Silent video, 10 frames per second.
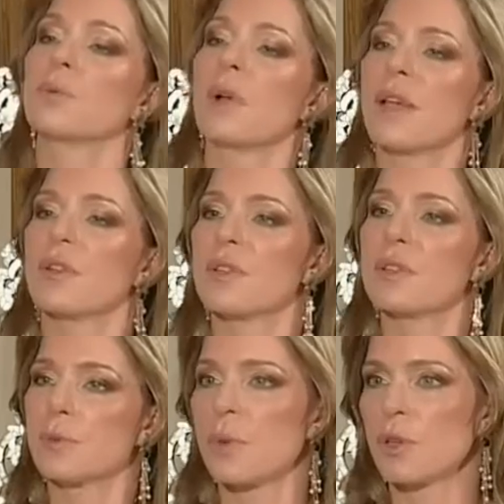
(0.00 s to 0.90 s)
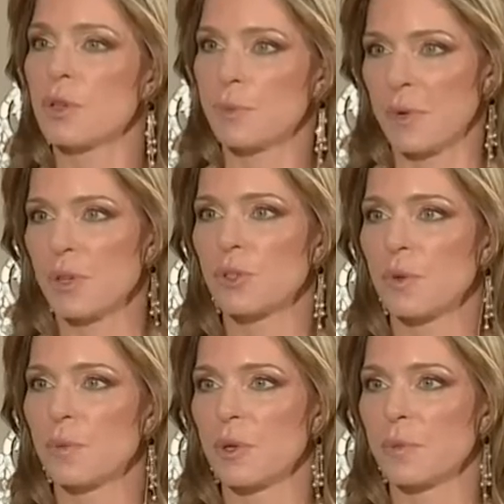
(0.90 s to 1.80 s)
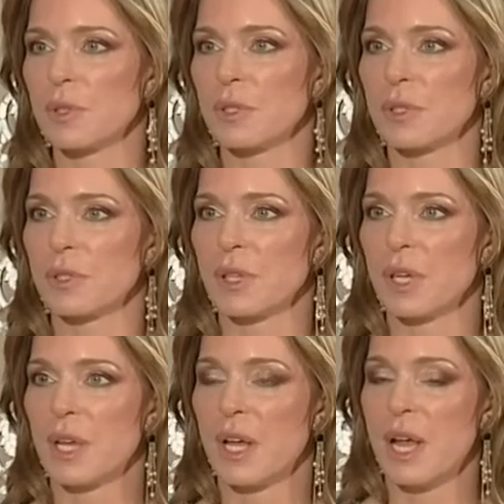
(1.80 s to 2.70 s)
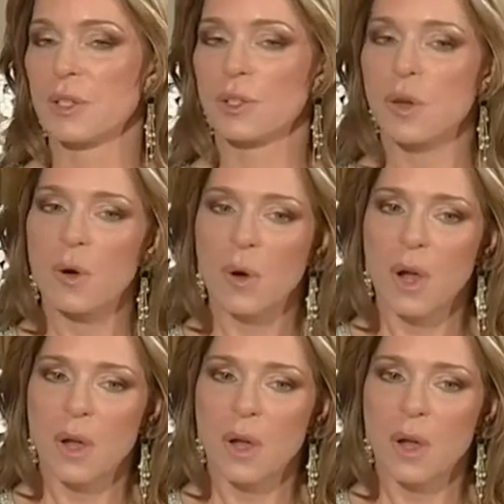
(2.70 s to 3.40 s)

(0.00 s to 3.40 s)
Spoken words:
rather than spiritual purposes. And so,